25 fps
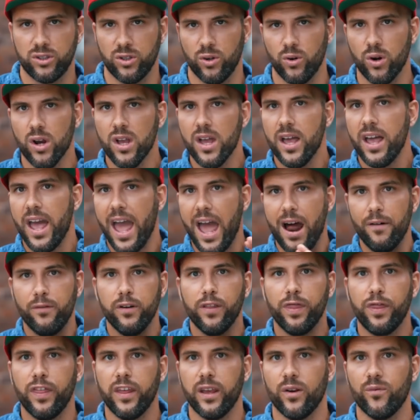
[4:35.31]
So
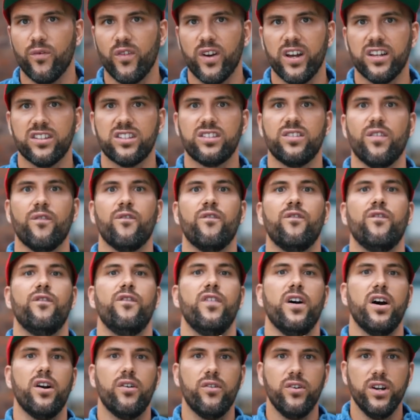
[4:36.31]
everything that's
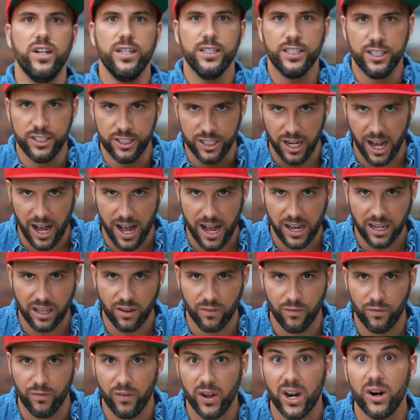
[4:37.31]
very dark,
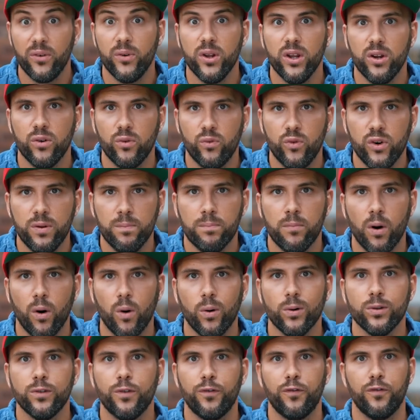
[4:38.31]
very
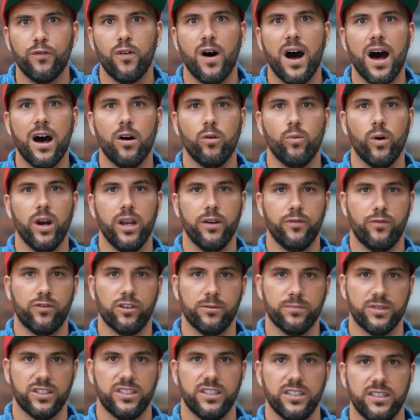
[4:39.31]
remote, far away
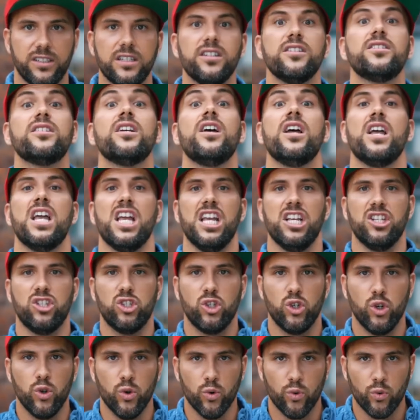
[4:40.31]
from cities
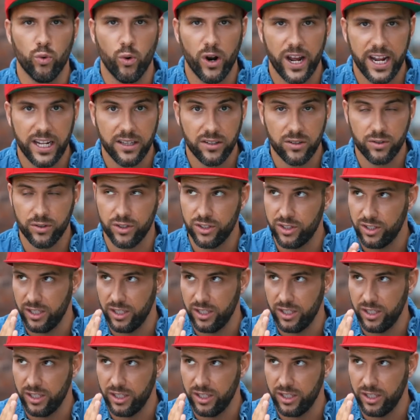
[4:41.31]
is great to